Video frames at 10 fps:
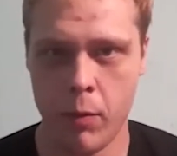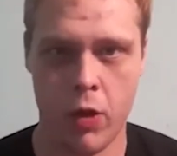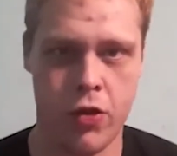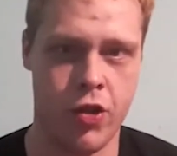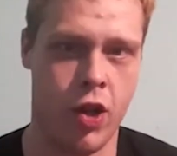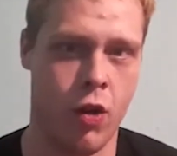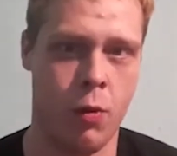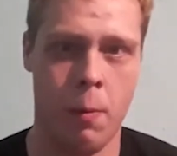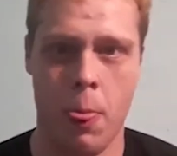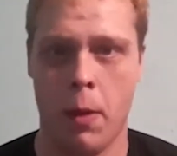
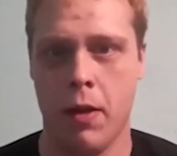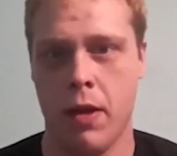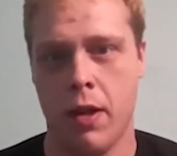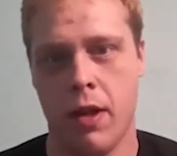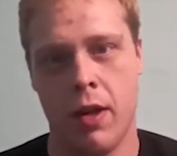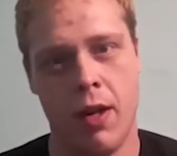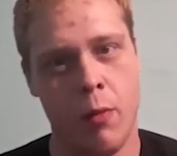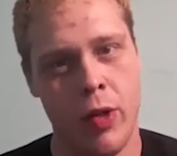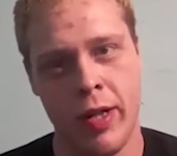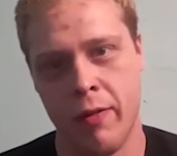So,
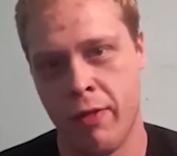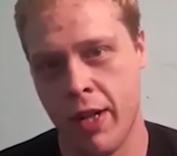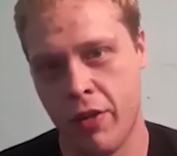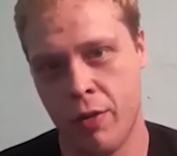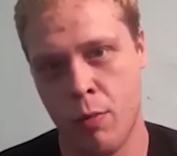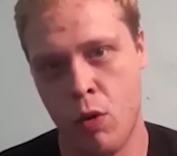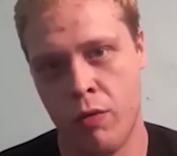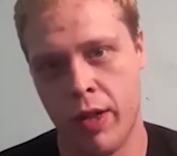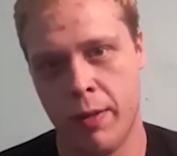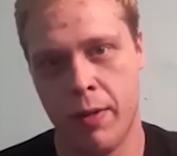we finished the
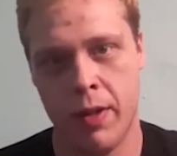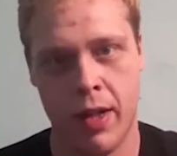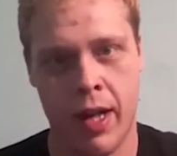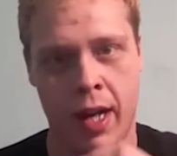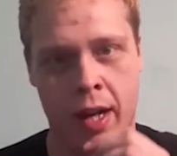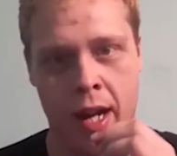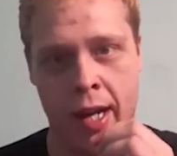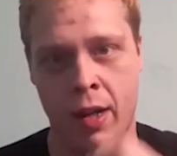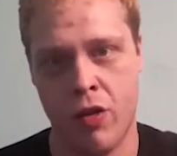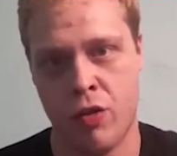movie, and I
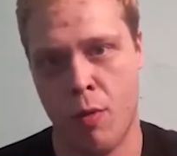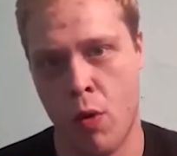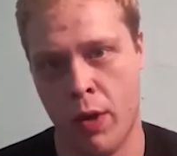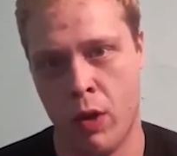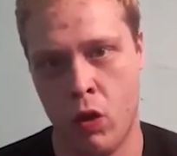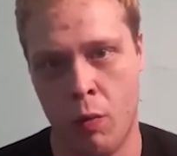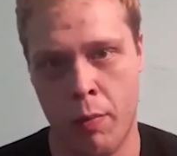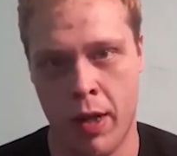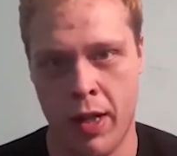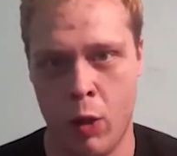get to smoking a little
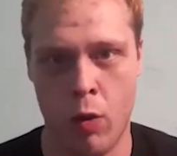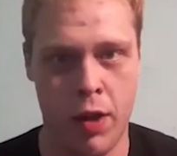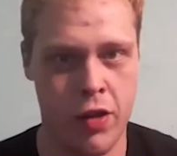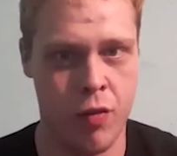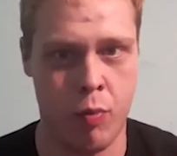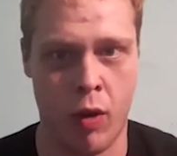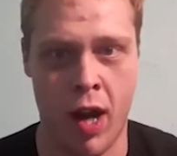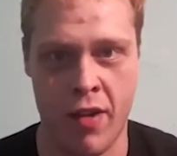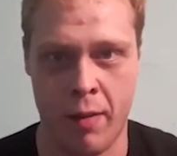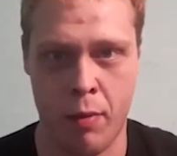bit. And it wasn't a
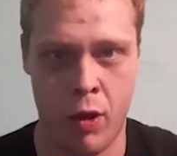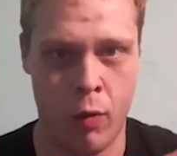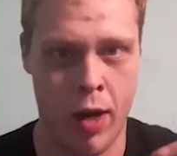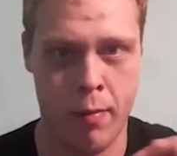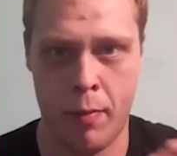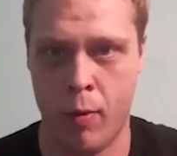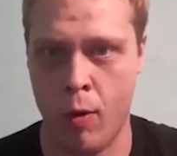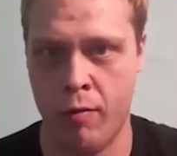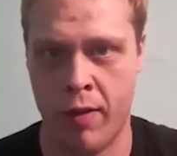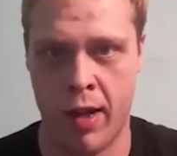surprise. I put it right in my
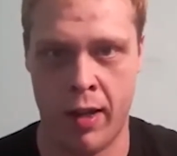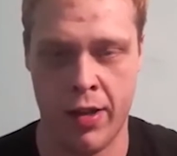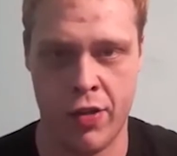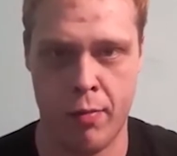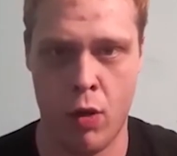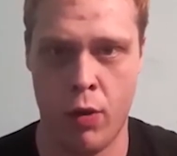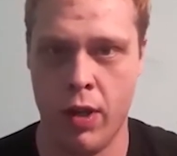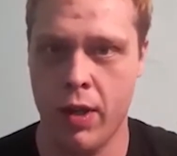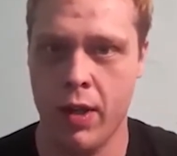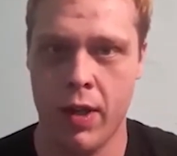profile. I smoke.
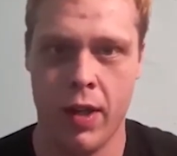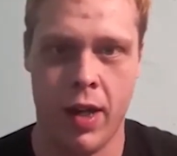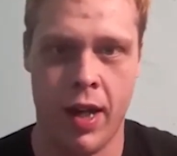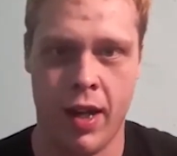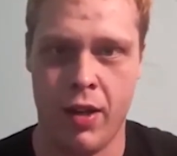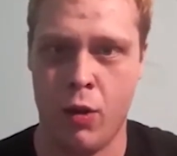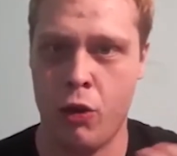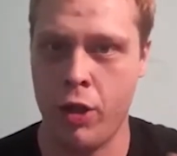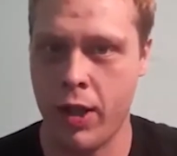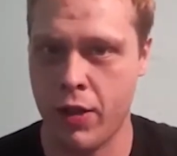And,
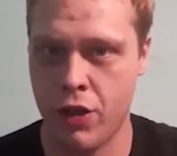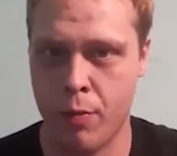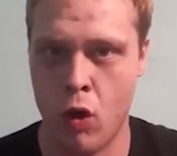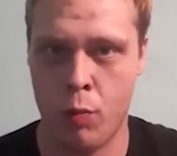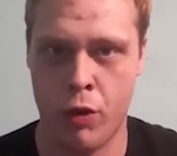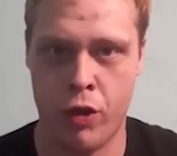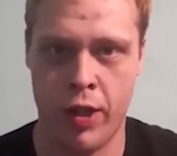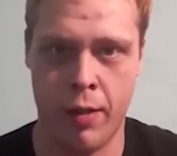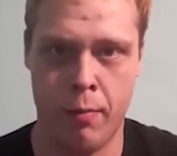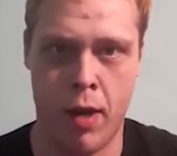she didn't smoke, but she
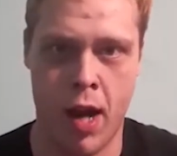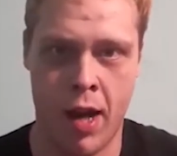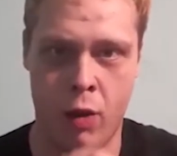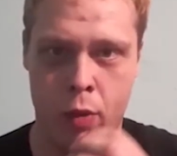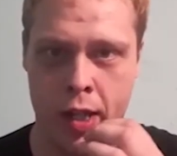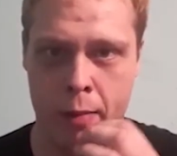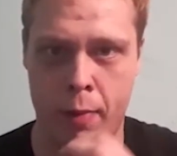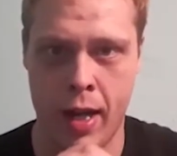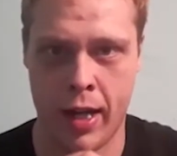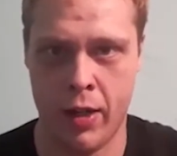didn't mind. And we get
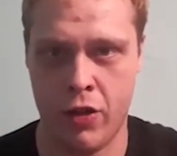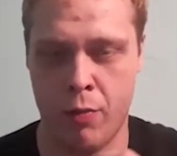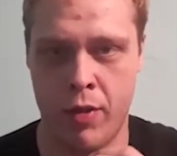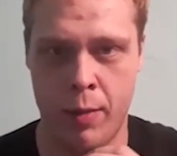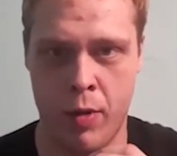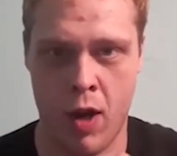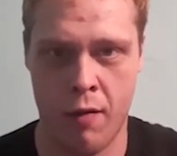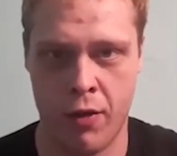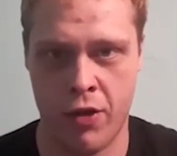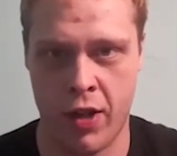back into some deep
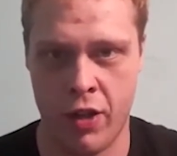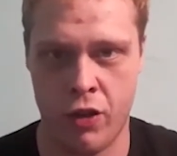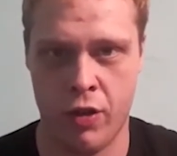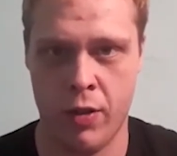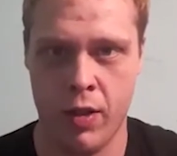conversation.